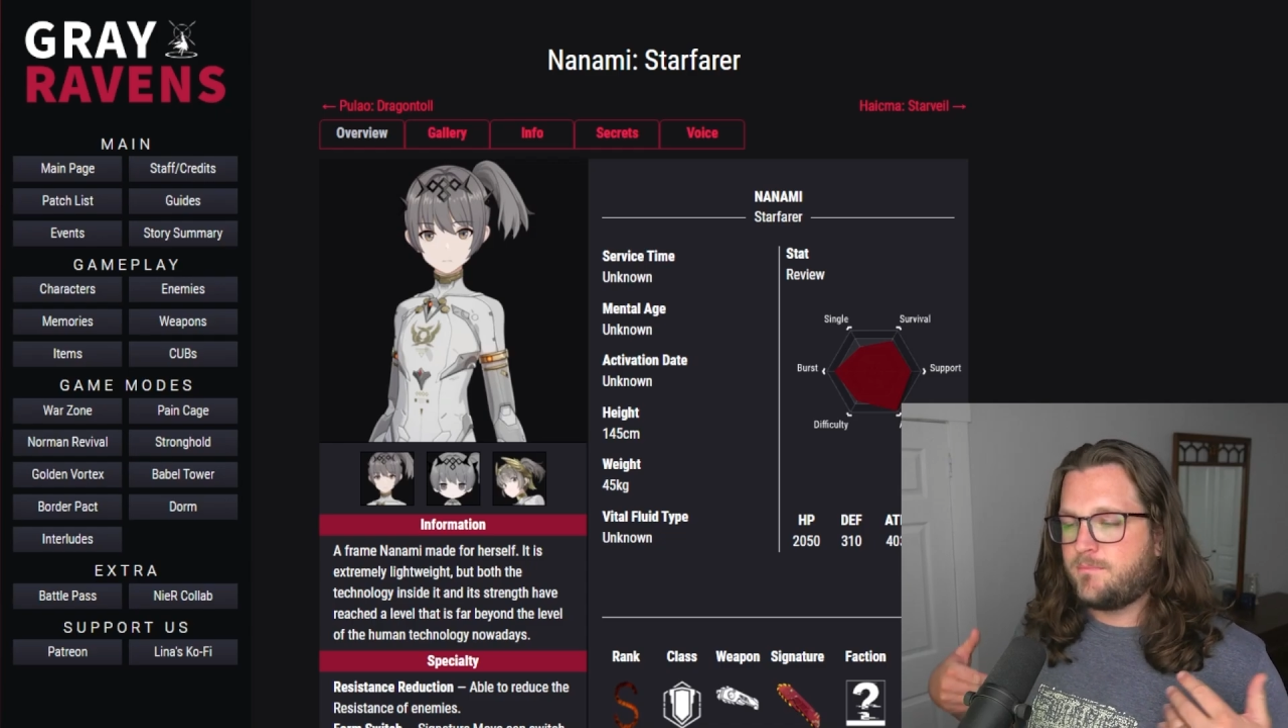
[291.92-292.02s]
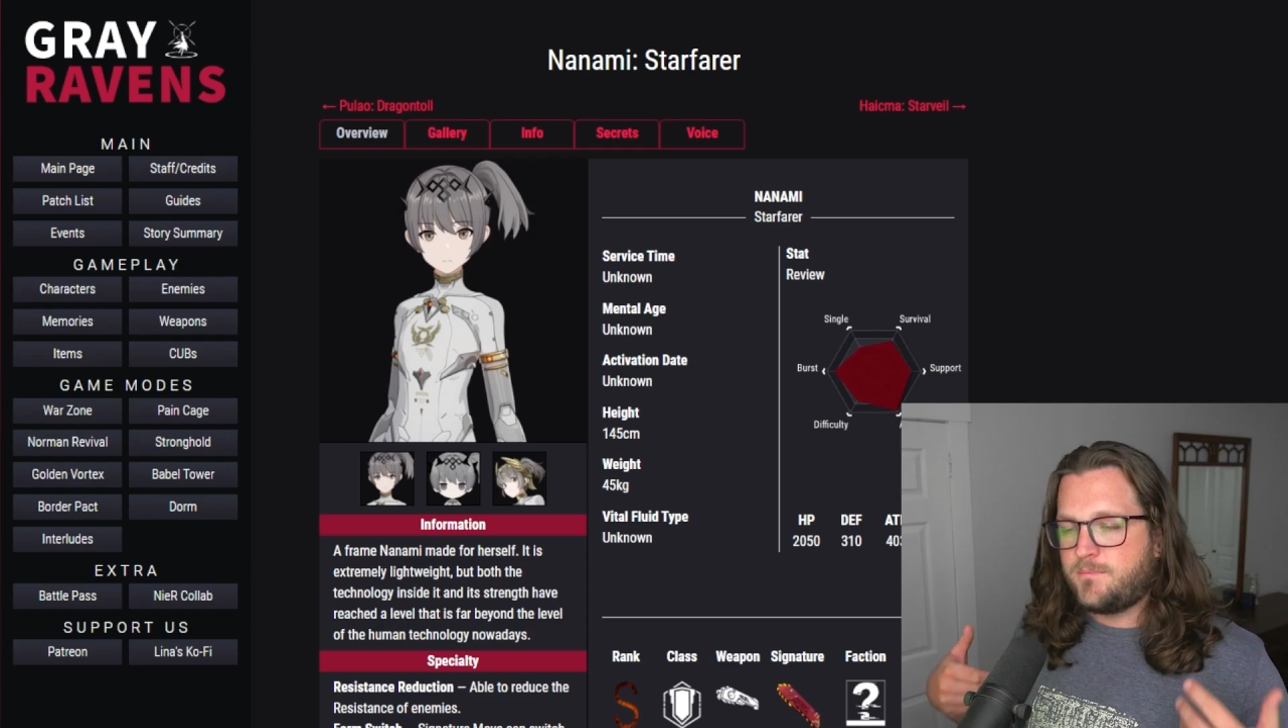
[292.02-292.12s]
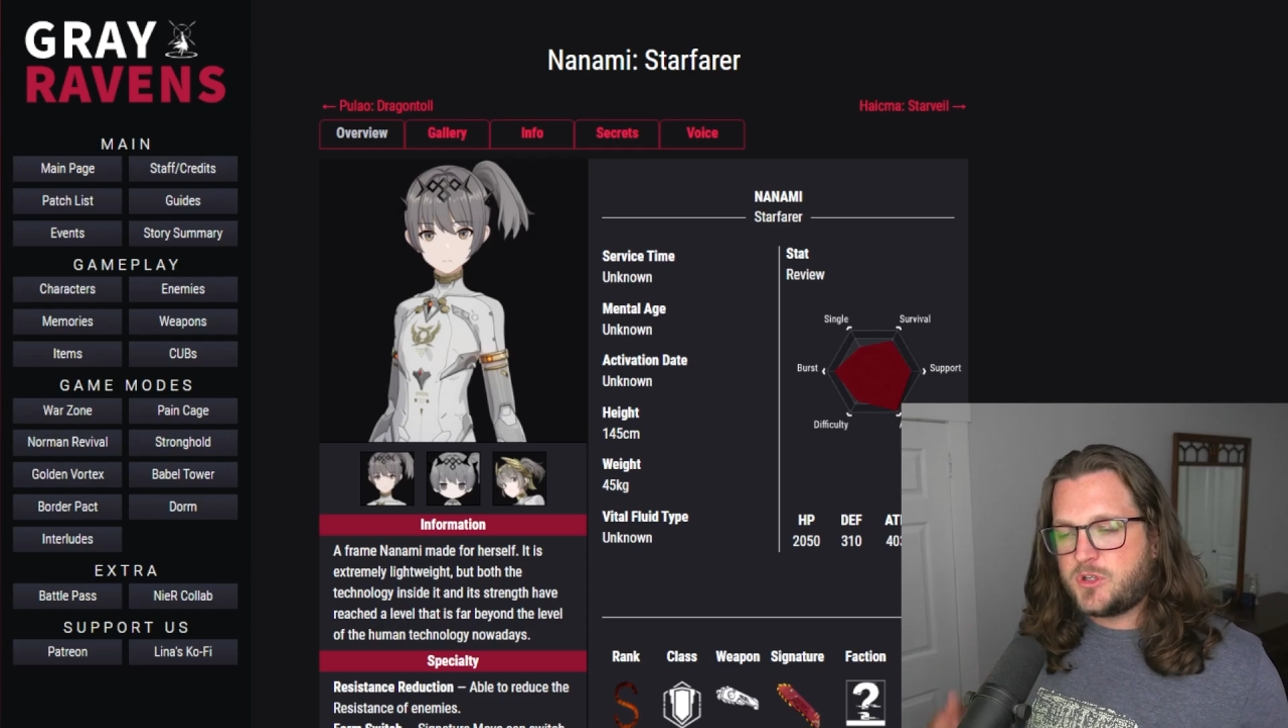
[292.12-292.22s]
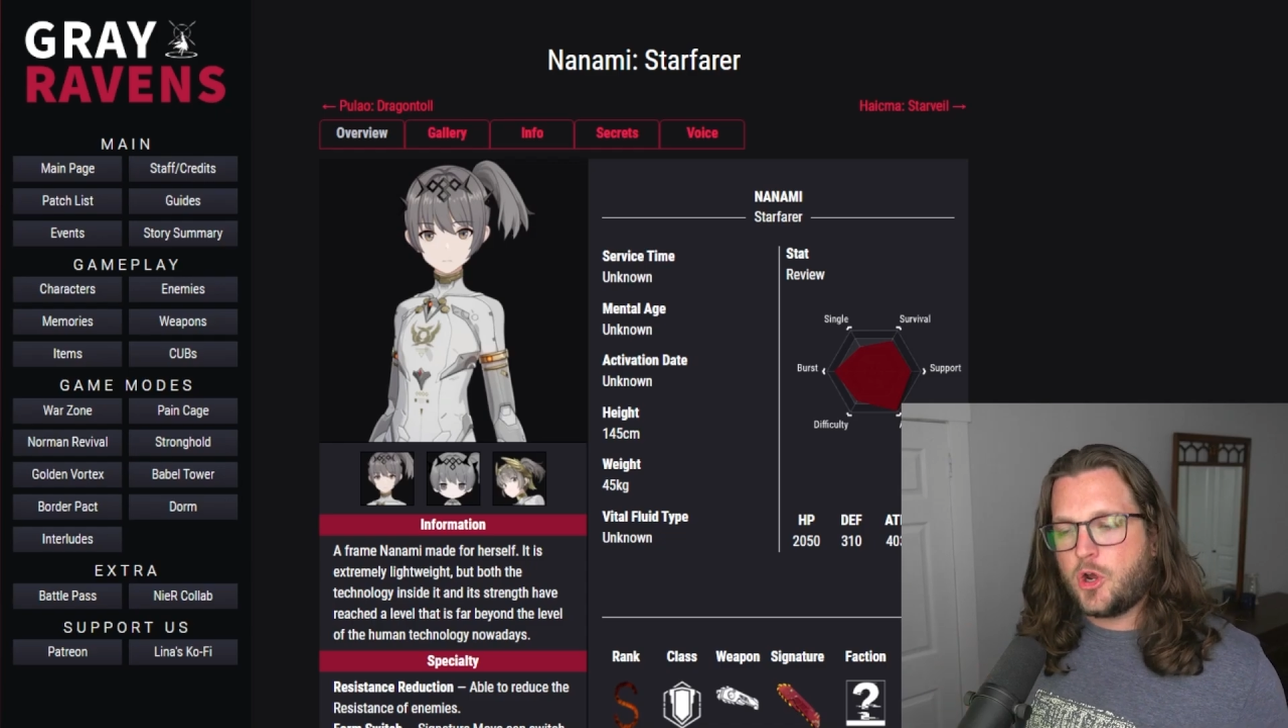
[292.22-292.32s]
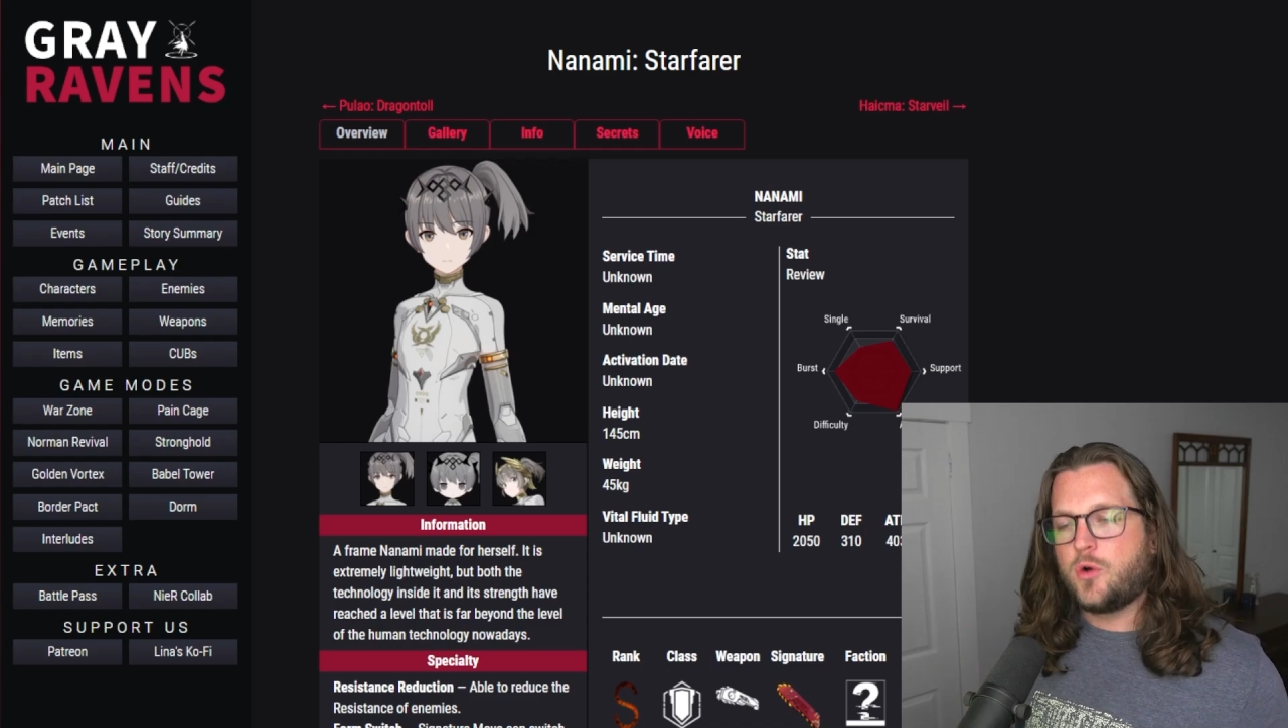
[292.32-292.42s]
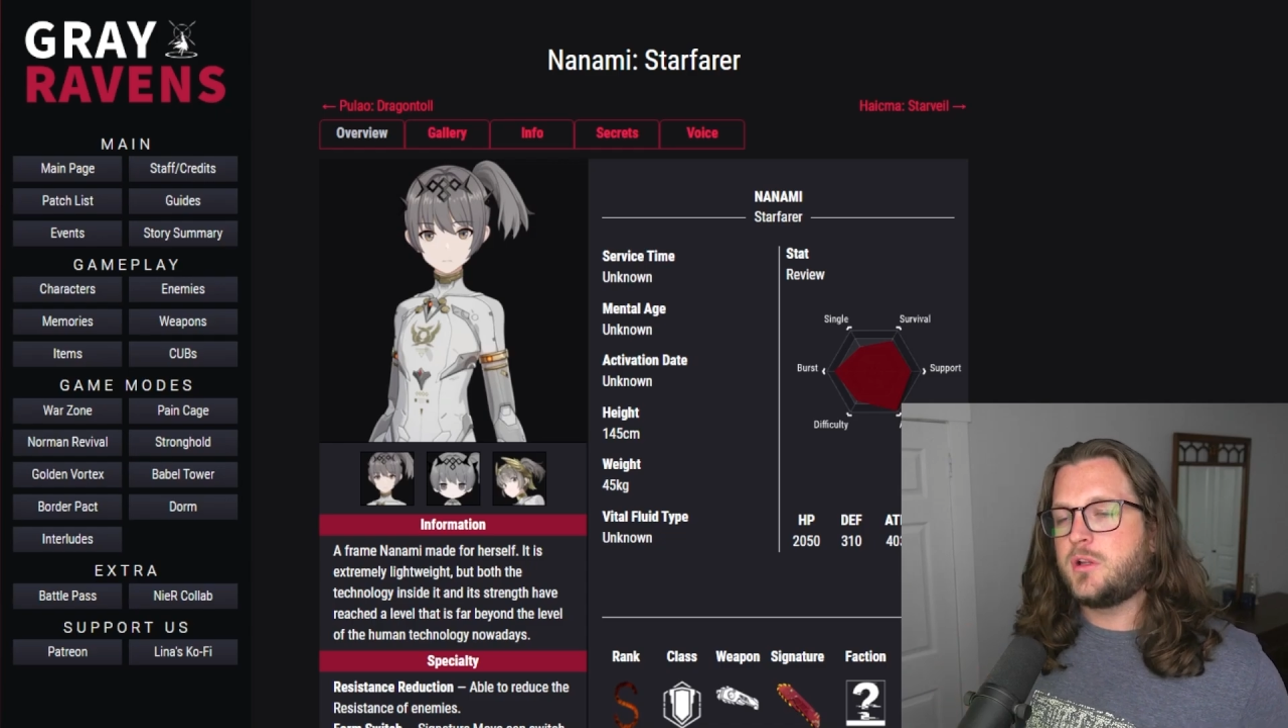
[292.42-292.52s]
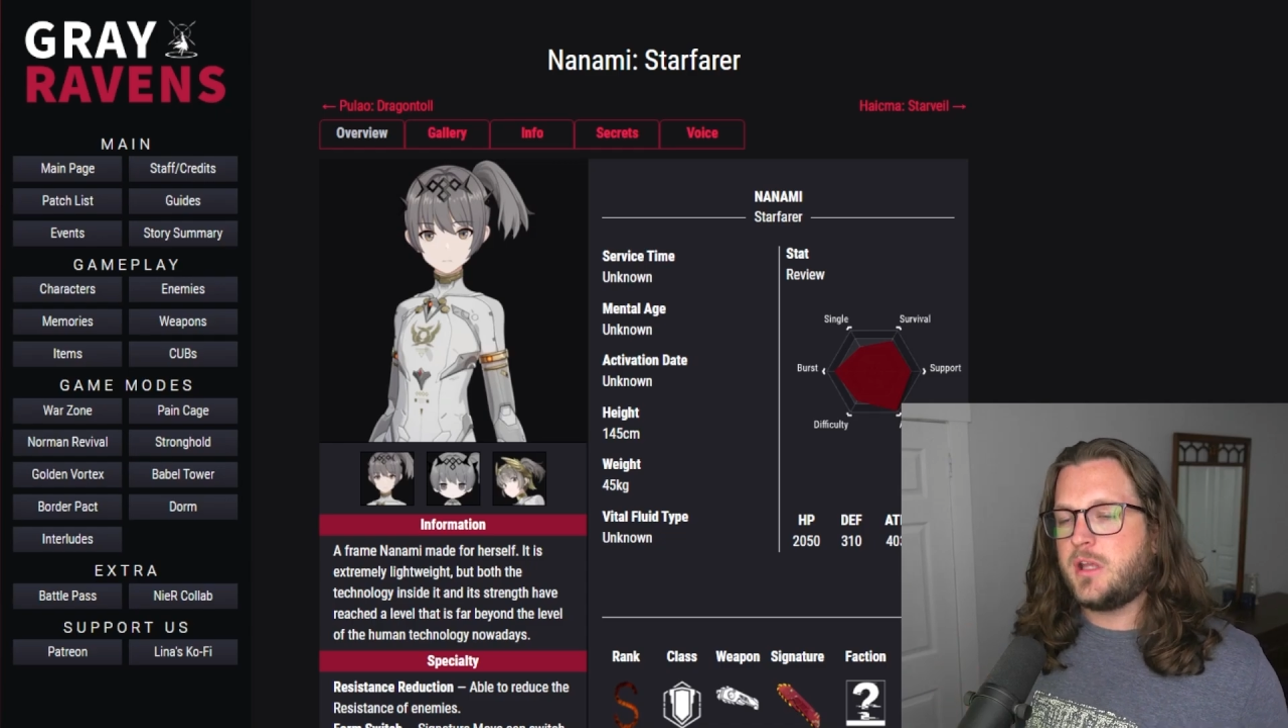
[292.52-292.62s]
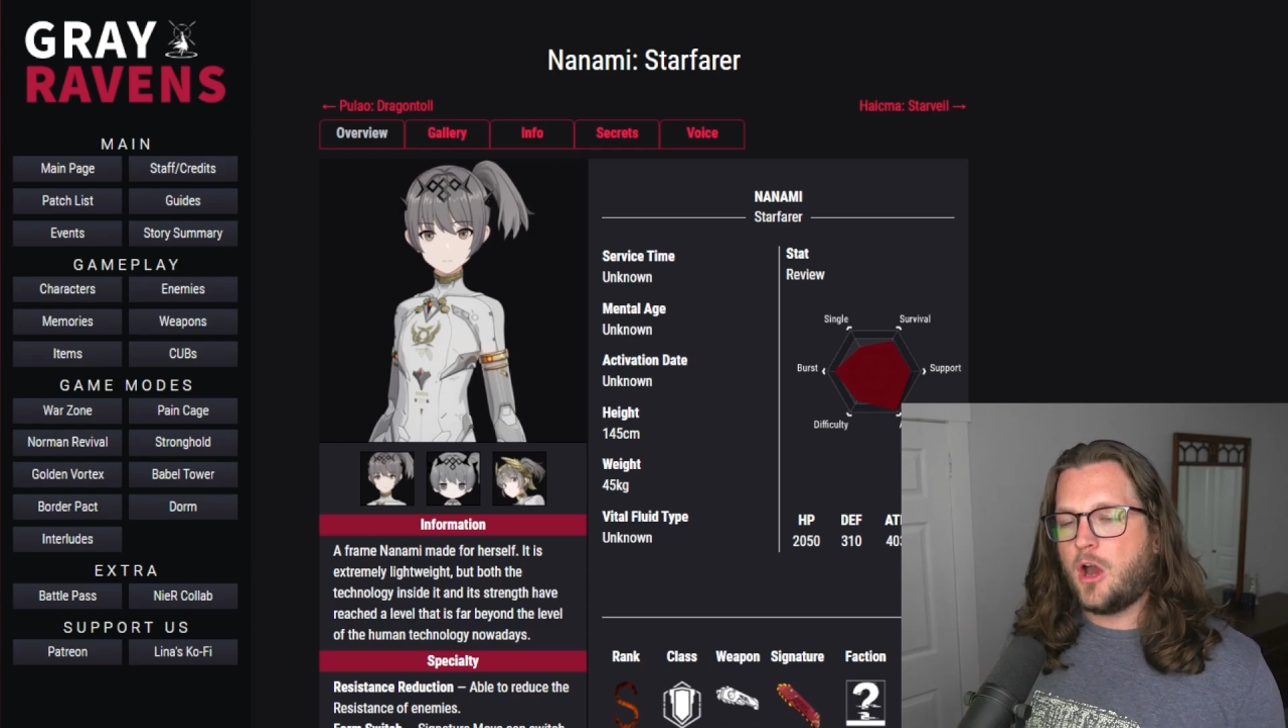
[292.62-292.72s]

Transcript: totally